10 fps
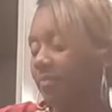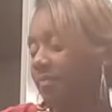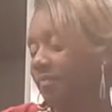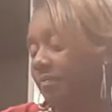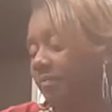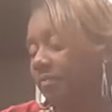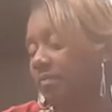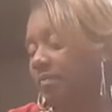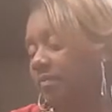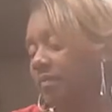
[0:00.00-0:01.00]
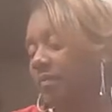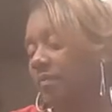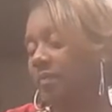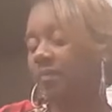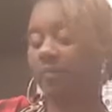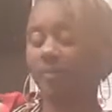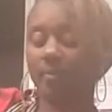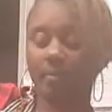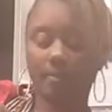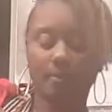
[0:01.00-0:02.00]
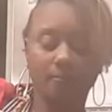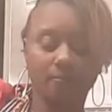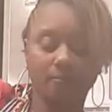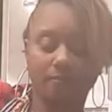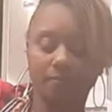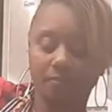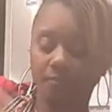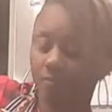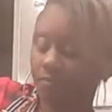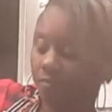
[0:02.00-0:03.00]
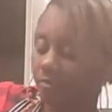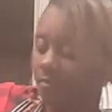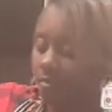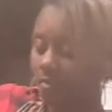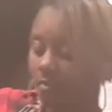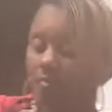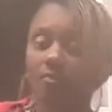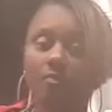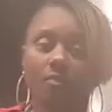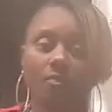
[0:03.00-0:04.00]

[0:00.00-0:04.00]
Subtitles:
[no speech]